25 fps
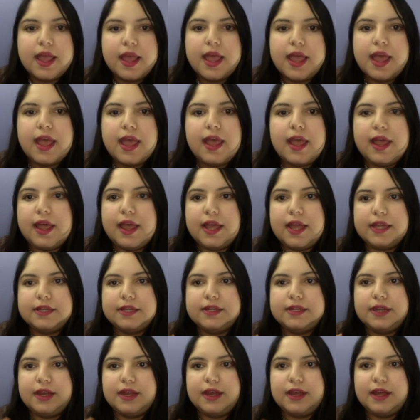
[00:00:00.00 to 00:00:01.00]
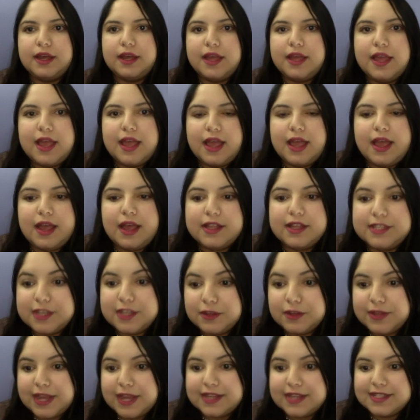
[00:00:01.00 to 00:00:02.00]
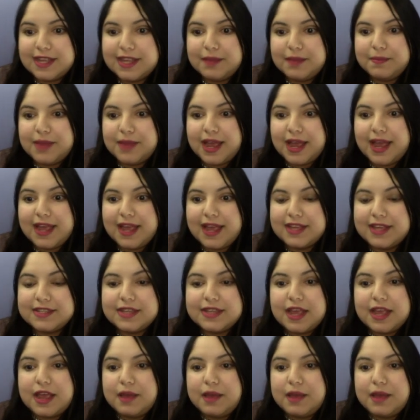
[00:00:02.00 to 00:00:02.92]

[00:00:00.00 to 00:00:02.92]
And until next time, guys,